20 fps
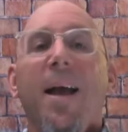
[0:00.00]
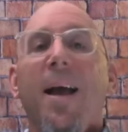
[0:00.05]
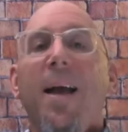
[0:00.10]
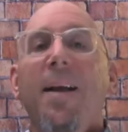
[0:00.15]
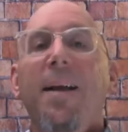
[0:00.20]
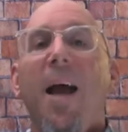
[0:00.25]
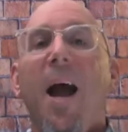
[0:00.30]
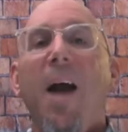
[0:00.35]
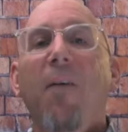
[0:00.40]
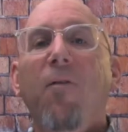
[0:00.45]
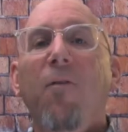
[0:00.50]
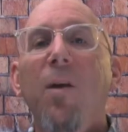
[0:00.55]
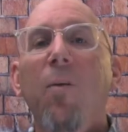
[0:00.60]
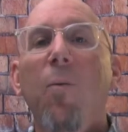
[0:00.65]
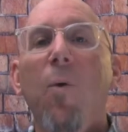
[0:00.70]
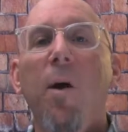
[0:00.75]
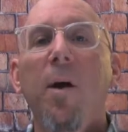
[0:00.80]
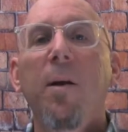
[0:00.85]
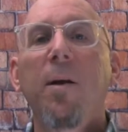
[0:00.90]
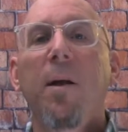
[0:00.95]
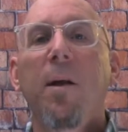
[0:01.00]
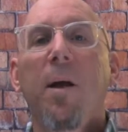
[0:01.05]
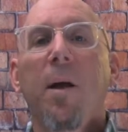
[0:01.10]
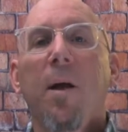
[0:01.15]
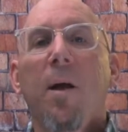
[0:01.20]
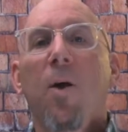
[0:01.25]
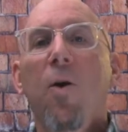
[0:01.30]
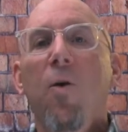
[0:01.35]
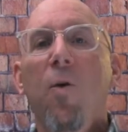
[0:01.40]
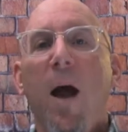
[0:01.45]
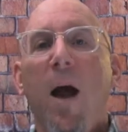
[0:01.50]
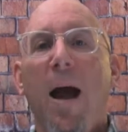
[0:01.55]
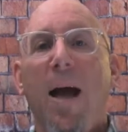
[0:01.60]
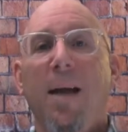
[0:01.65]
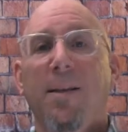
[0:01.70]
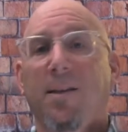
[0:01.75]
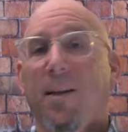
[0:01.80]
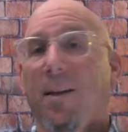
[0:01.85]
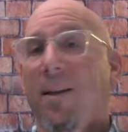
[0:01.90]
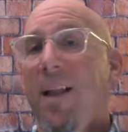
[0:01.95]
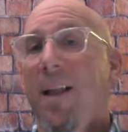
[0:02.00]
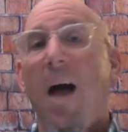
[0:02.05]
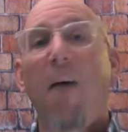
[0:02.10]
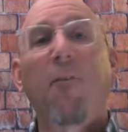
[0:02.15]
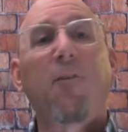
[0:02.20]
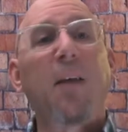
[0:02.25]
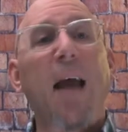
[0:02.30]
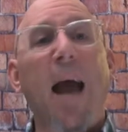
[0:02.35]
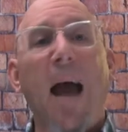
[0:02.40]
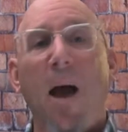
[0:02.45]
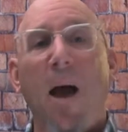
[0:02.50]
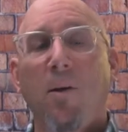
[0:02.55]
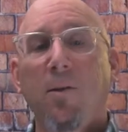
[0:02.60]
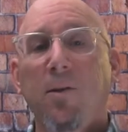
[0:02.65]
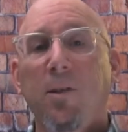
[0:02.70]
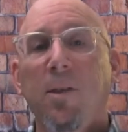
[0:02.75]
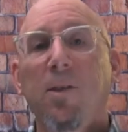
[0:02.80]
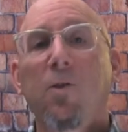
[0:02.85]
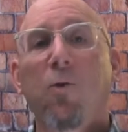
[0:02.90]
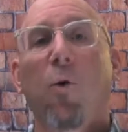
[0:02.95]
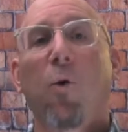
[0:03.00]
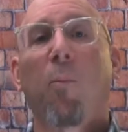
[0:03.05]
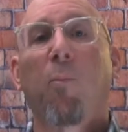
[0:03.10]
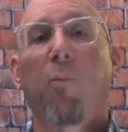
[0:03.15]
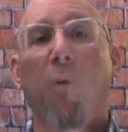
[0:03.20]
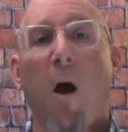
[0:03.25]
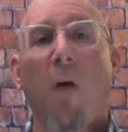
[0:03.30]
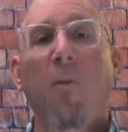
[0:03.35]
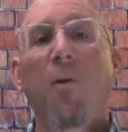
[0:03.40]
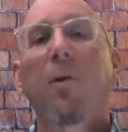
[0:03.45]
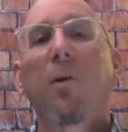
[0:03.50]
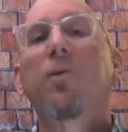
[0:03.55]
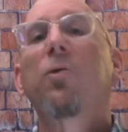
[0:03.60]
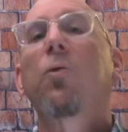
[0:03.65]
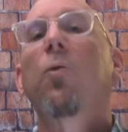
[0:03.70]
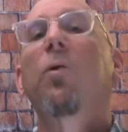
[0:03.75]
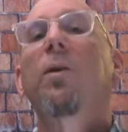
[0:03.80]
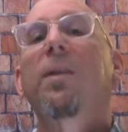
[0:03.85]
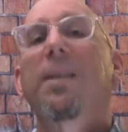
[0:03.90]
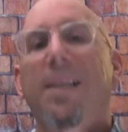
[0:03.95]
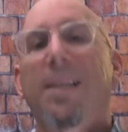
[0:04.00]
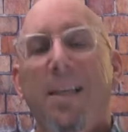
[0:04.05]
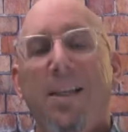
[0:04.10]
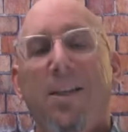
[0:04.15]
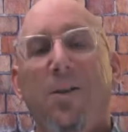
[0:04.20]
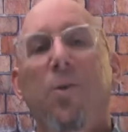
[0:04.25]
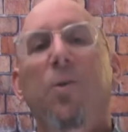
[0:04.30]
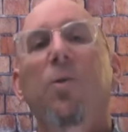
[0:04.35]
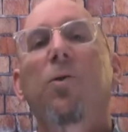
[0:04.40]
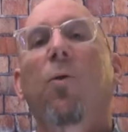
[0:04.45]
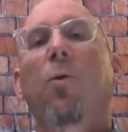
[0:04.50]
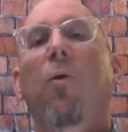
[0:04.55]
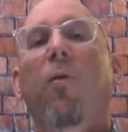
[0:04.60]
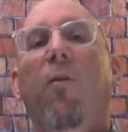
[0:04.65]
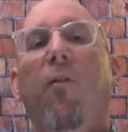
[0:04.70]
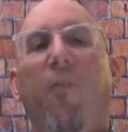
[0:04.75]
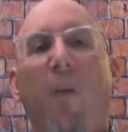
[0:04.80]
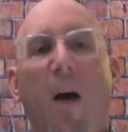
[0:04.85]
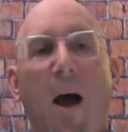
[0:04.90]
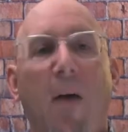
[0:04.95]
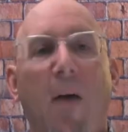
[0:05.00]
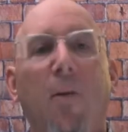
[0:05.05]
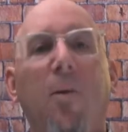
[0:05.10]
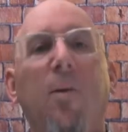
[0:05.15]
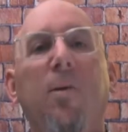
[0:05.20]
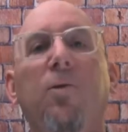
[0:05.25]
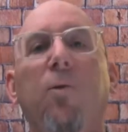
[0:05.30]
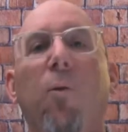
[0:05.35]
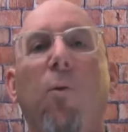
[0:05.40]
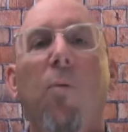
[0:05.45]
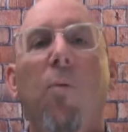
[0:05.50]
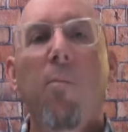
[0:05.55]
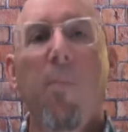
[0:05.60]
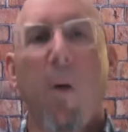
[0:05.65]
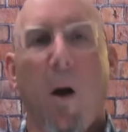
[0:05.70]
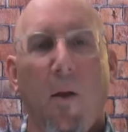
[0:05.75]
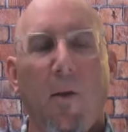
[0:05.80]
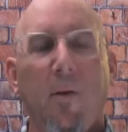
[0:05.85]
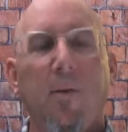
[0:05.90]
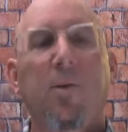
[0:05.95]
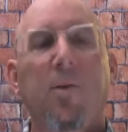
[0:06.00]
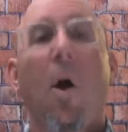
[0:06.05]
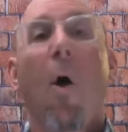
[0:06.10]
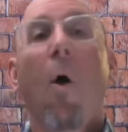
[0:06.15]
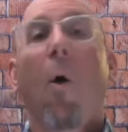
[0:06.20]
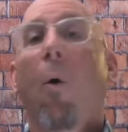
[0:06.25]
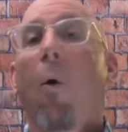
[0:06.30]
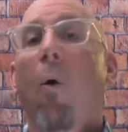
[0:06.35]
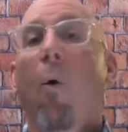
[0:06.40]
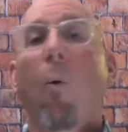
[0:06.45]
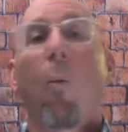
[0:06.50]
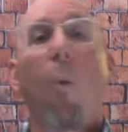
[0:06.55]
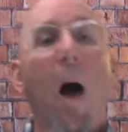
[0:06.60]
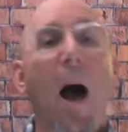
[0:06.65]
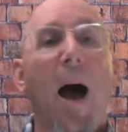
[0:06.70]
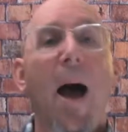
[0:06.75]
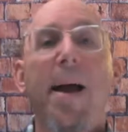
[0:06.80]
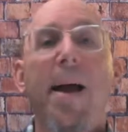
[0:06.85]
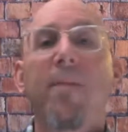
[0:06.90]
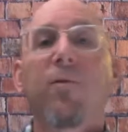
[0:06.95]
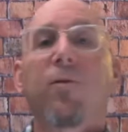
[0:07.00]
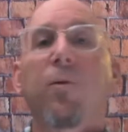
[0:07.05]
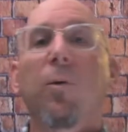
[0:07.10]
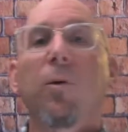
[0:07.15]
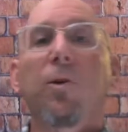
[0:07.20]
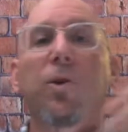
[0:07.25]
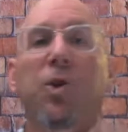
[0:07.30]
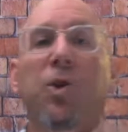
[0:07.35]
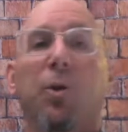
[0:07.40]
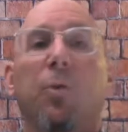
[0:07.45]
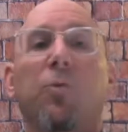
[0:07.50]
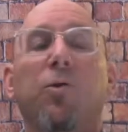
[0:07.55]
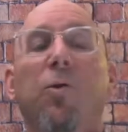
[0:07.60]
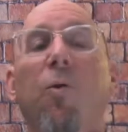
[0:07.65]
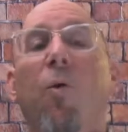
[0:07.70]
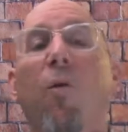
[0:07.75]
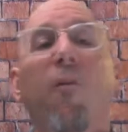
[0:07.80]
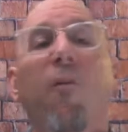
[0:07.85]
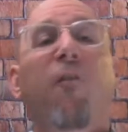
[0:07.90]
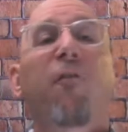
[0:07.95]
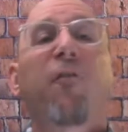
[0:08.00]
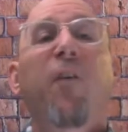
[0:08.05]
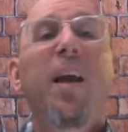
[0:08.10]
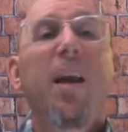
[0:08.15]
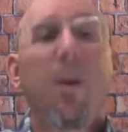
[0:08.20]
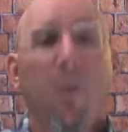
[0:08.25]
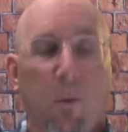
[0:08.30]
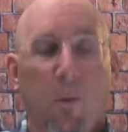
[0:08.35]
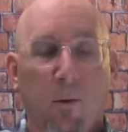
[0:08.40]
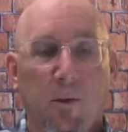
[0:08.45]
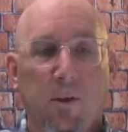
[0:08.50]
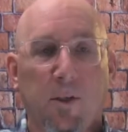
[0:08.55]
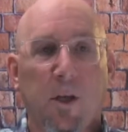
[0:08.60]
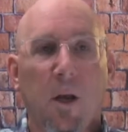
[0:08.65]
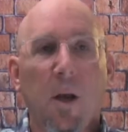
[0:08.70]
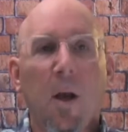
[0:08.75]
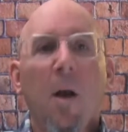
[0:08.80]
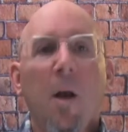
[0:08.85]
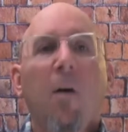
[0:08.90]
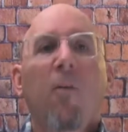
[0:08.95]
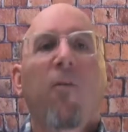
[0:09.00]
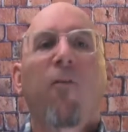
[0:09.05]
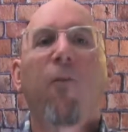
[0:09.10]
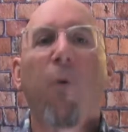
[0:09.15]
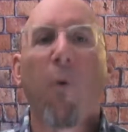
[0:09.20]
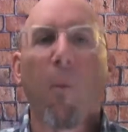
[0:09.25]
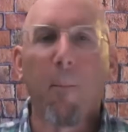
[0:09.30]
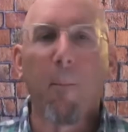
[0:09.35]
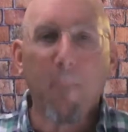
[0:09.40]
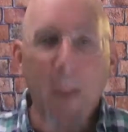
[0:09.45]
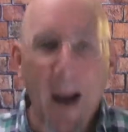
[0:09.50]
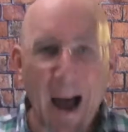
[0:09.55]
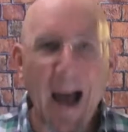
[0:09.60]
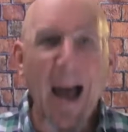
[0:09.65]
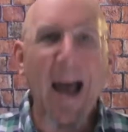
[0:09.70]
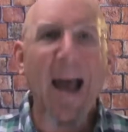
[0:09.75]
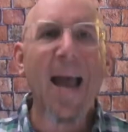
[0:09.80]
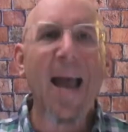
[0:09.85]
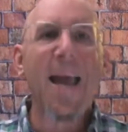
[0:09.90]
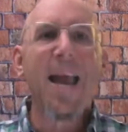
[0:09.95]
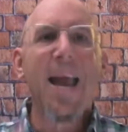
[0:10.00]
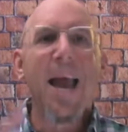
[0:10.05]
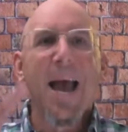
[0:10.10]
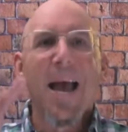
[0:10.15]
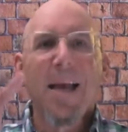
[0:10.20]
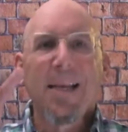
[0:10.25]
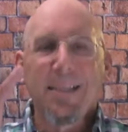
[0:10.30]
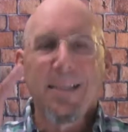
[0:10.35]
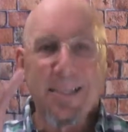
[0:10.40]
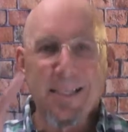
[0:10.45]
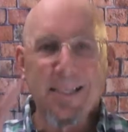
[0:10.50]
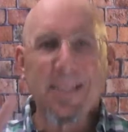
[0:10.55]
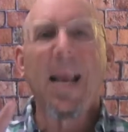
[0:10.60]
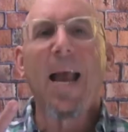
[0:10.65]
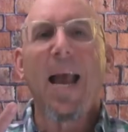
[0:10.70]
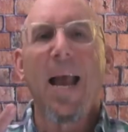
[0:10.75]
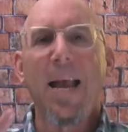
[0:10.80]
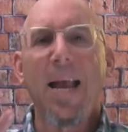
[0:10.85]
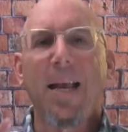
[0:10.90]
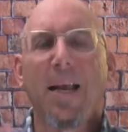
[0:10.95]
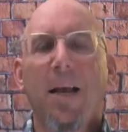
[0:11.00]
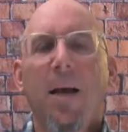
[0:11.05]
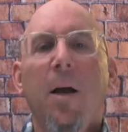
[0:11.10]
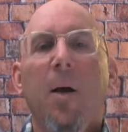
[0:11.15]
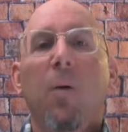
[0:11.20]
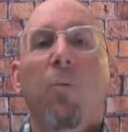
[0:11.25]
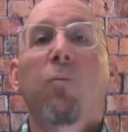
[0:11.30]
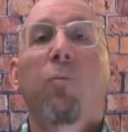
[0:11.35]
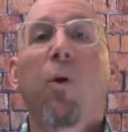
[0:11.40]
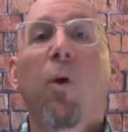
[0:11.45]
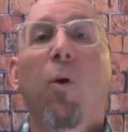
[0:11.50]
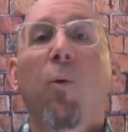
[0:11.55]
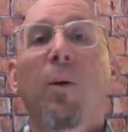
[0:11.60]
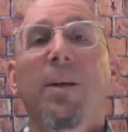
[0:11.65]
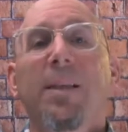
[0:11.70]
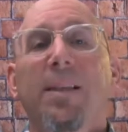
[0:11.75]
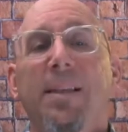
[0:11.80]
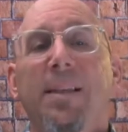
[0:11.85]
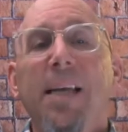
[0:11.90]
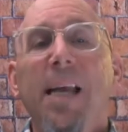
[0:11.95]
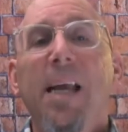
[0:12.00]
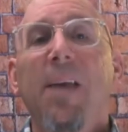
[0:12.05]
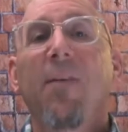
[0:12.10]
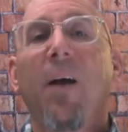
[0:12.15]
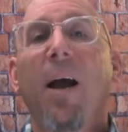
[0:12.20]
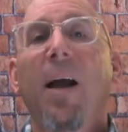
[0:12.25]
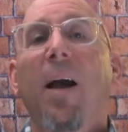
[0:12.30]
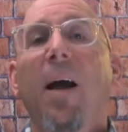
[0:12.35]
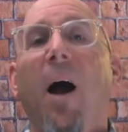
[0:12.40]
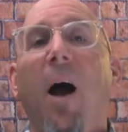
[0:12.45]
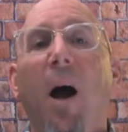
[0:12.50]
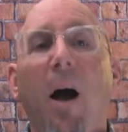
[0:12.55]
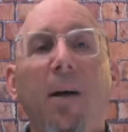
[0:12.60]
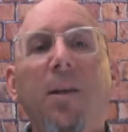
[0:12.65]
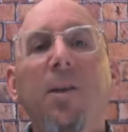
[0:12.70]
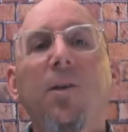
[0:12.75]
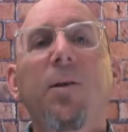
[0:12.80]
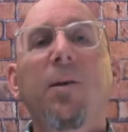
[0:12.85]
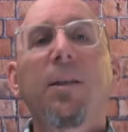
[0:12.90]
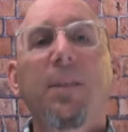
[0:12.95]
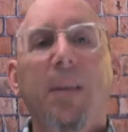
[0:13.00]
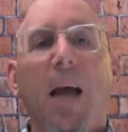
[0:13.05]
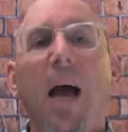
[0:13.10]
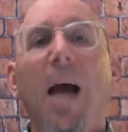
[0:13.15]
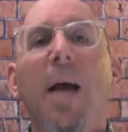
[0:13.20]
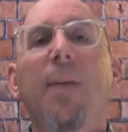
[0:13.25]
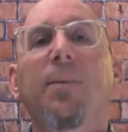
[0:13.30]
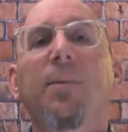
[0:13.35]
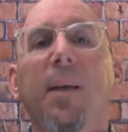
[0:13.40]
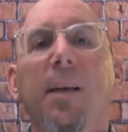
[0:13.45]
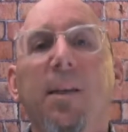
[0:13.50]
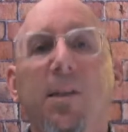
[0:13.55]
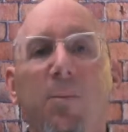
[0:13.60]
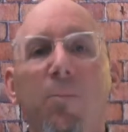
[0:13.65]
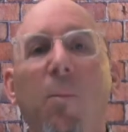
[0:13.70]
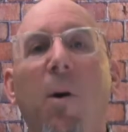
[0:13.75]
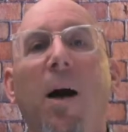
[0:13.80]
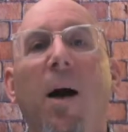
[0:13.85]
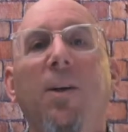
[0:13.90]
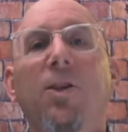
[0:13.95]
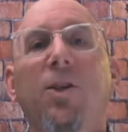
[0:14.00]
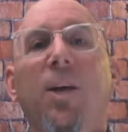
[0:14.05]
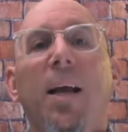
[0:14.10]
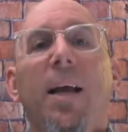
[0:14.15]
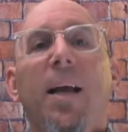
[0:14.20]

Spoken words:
And everyone who has left houses or brothers or sisters or fathers or mothers or wives or children or fields for my sake will receive 100 times as much